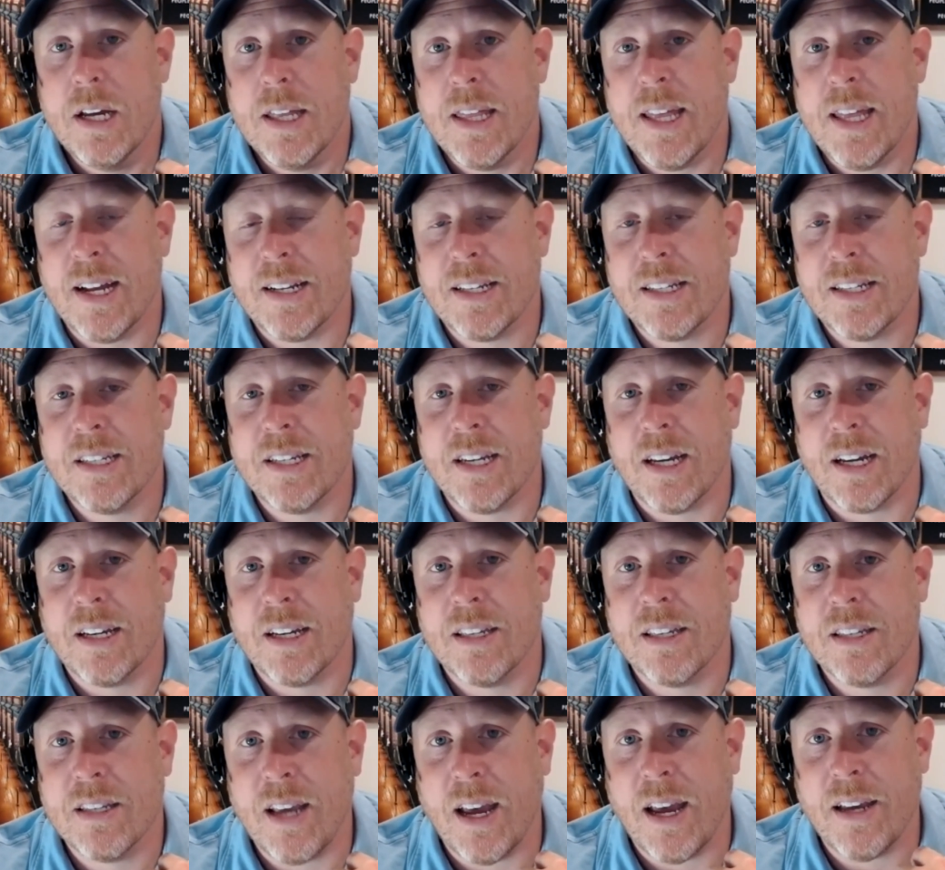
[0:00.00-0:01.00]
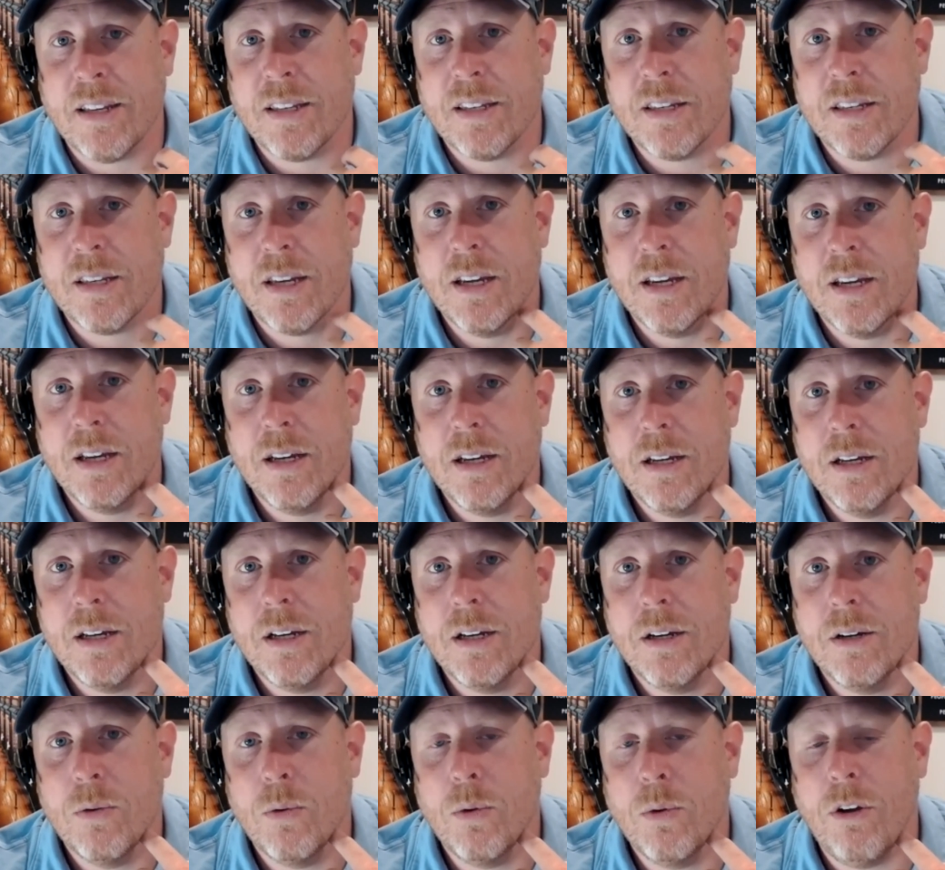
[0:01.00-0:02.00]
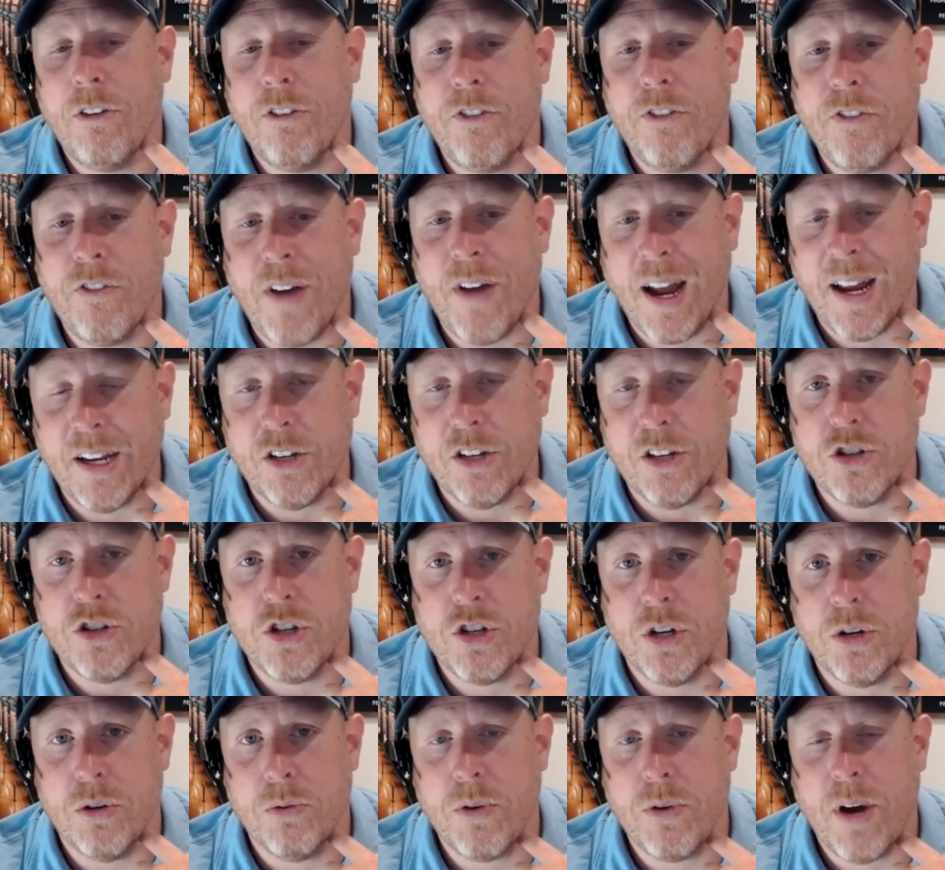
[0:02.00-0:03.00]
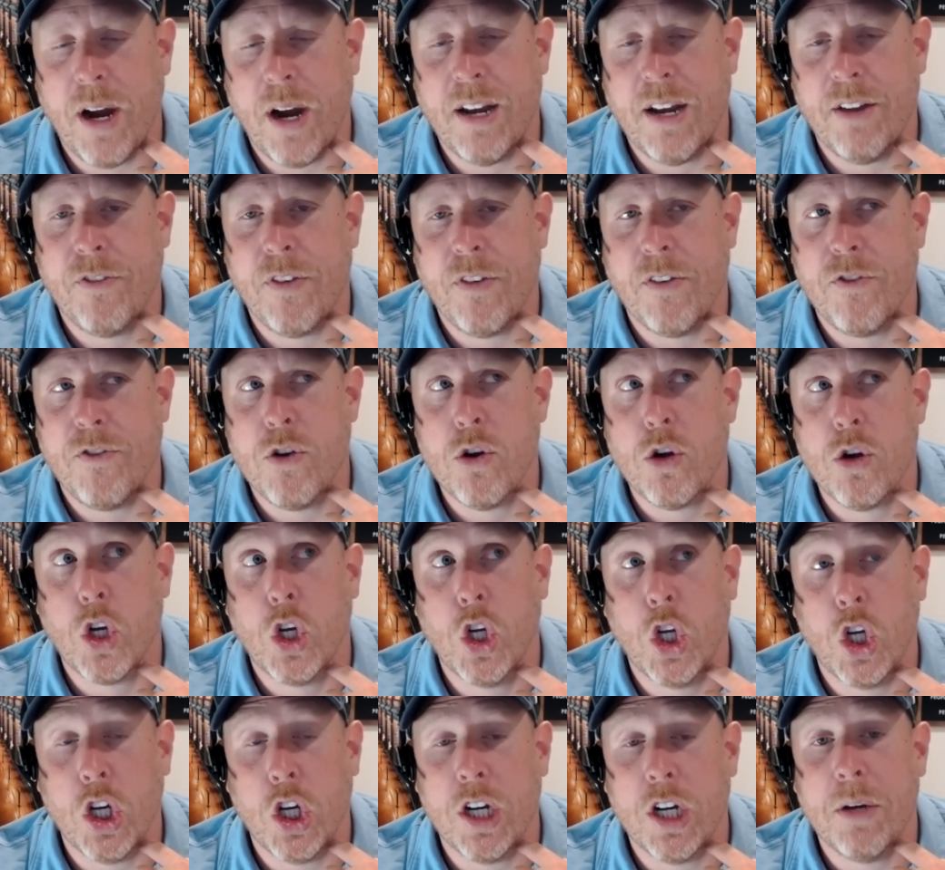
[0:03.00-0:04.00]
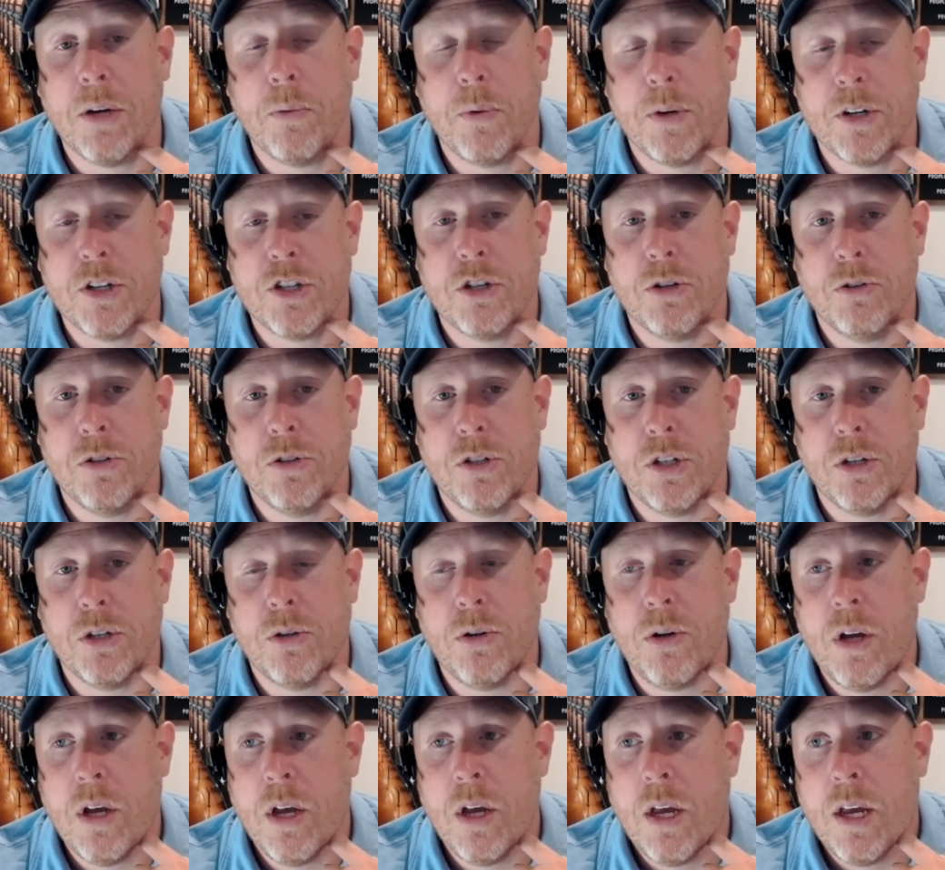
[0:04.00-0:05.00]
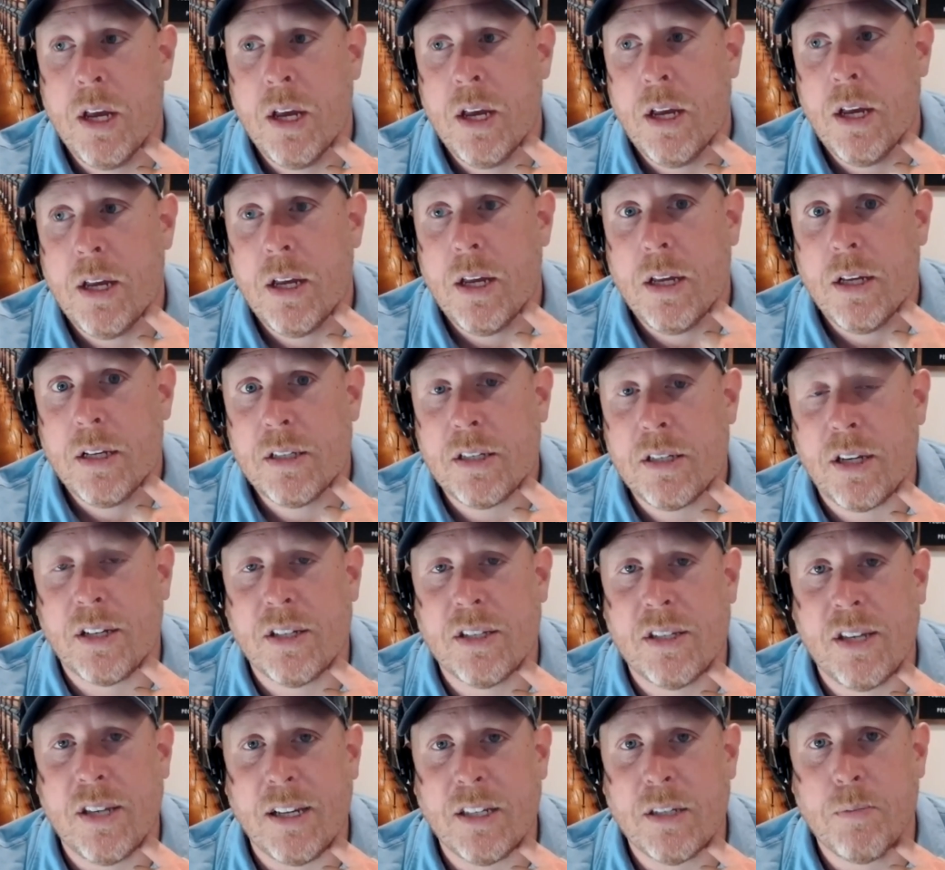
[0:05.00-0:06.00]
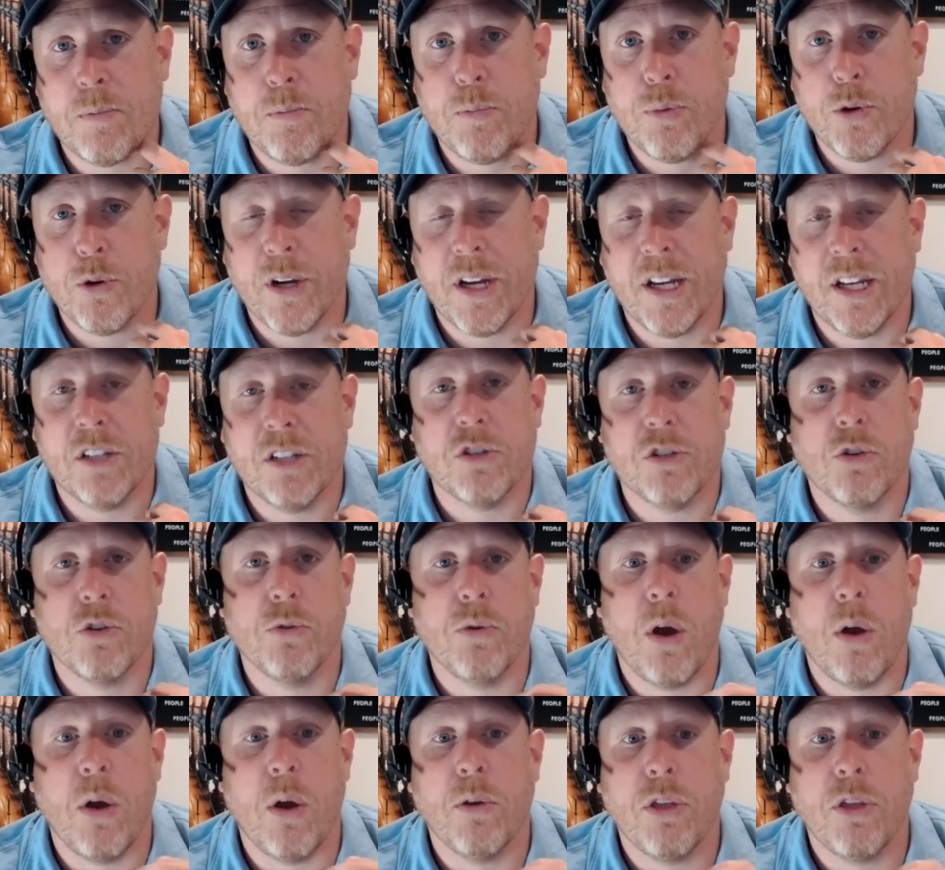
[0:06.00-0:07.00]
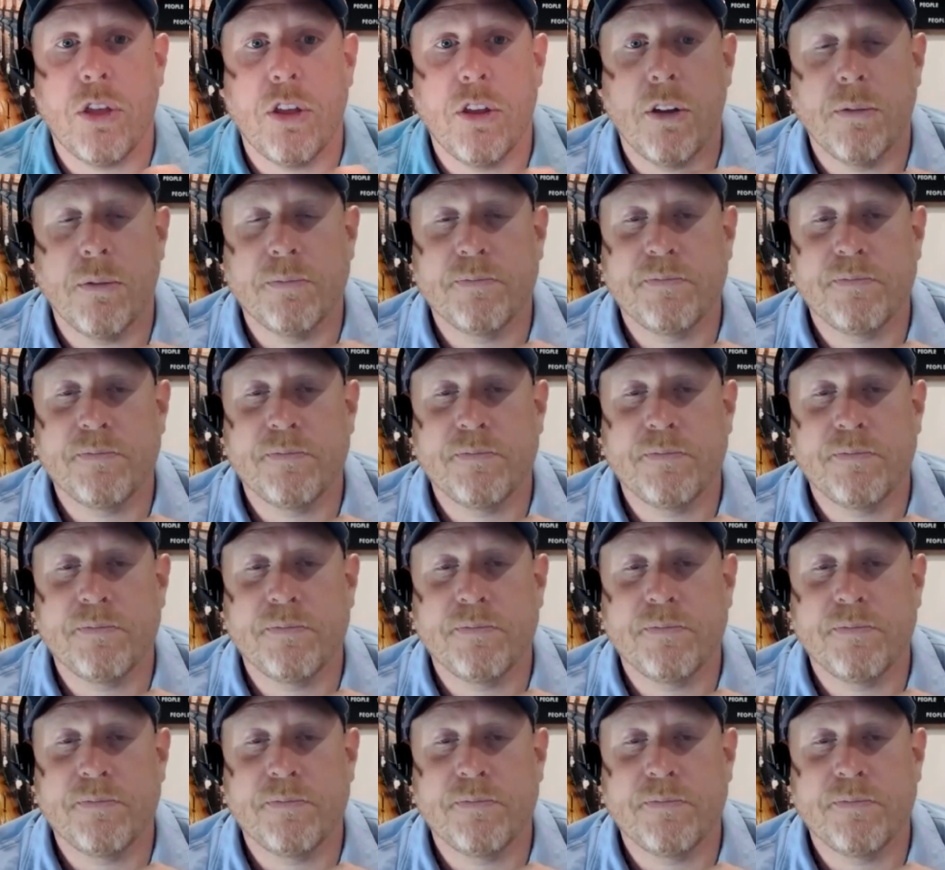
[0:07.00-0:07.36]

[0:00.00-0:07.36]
that success will find you, right? If you're good at what you do, success breeds growth.